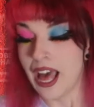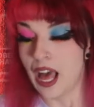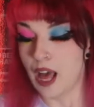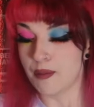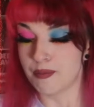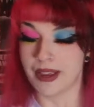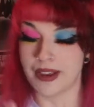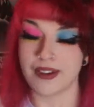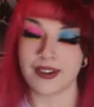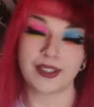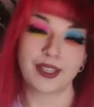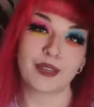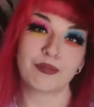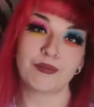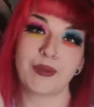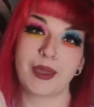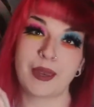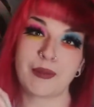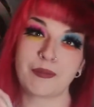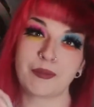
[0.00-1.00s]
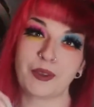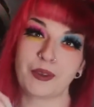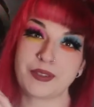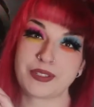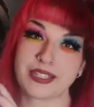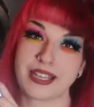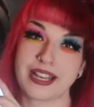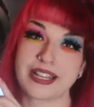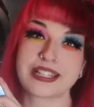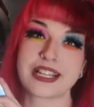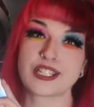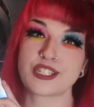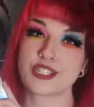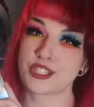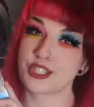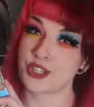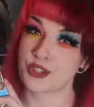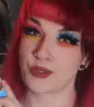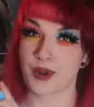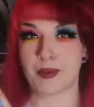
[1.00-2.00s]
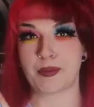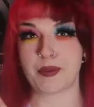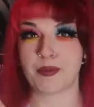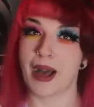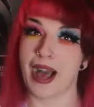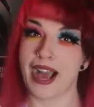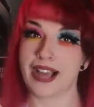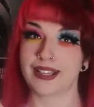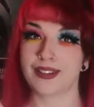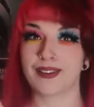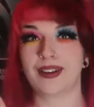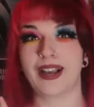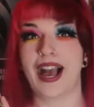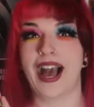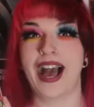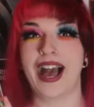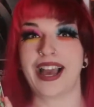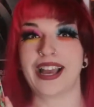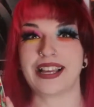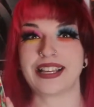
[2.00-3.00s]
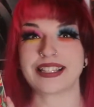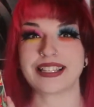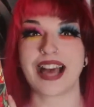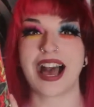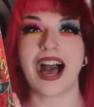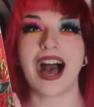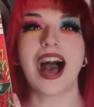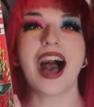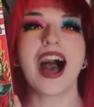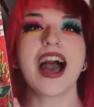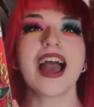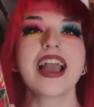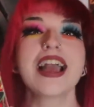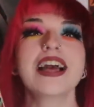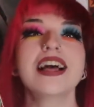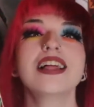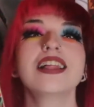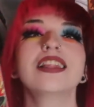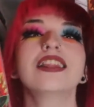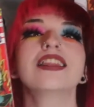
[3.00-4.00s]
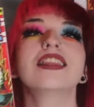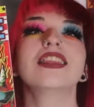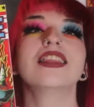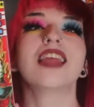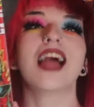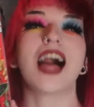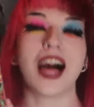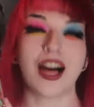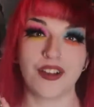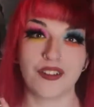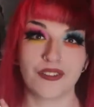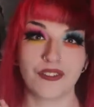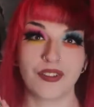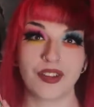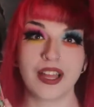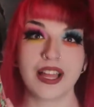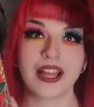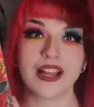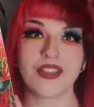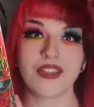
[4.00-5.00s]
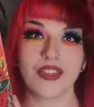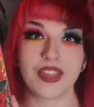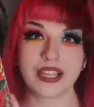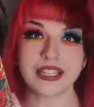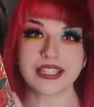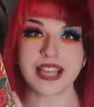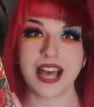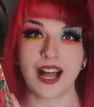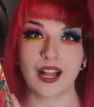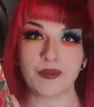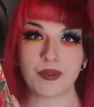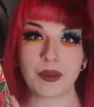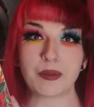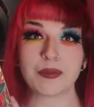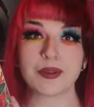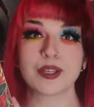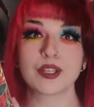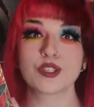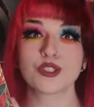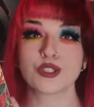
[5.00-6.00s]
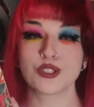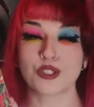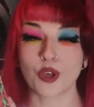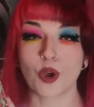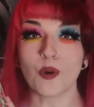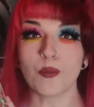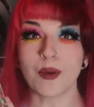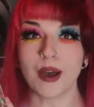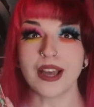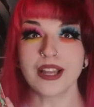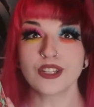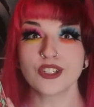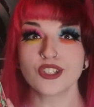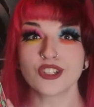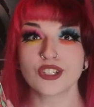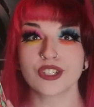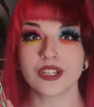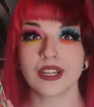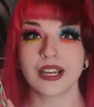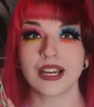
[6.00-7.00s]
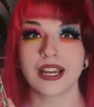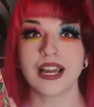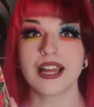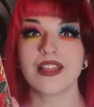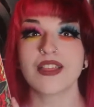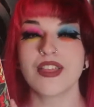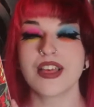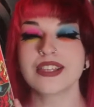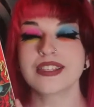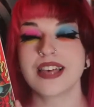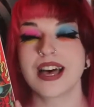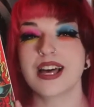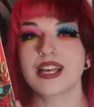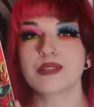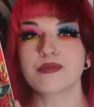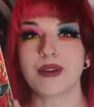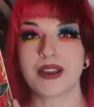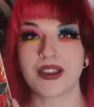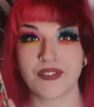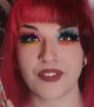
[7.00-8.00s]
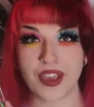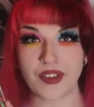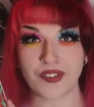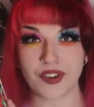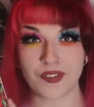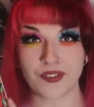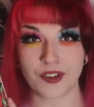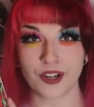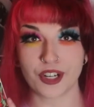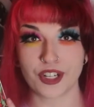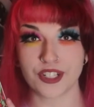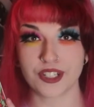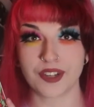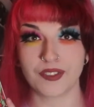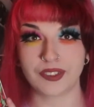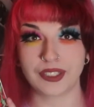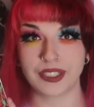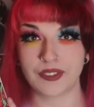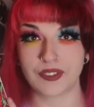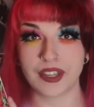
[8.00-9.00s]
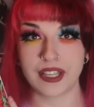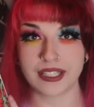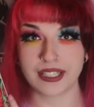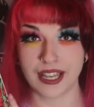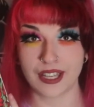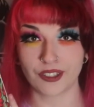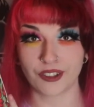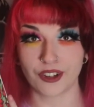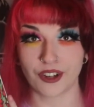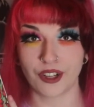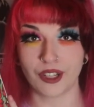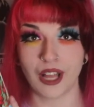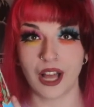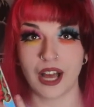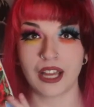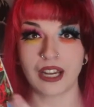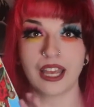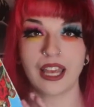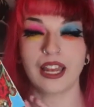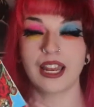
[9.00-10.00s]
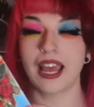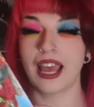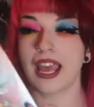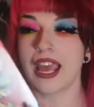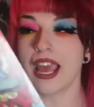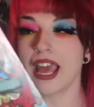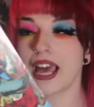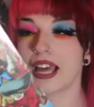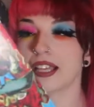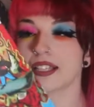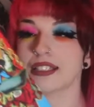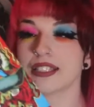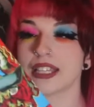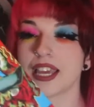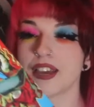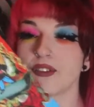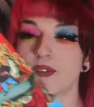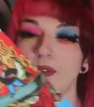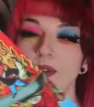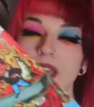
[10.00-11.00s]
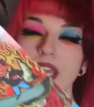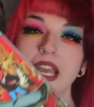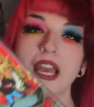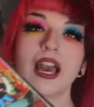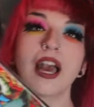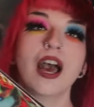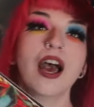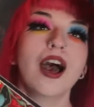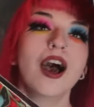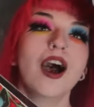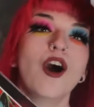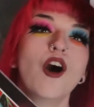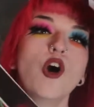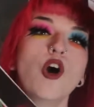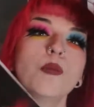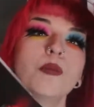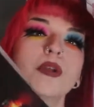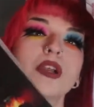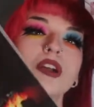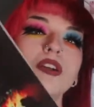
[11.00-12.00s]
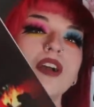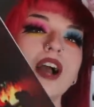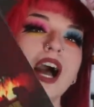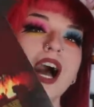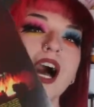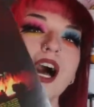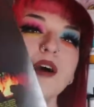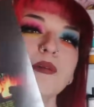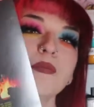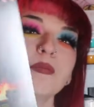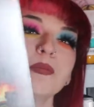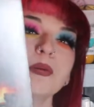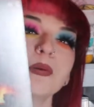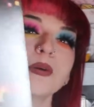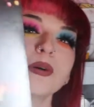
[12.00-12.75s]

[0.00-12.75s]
American-made music to strip by, you guys. I love this album so much. This has my favorite version of Living Deadgrl on it, and if we open her up,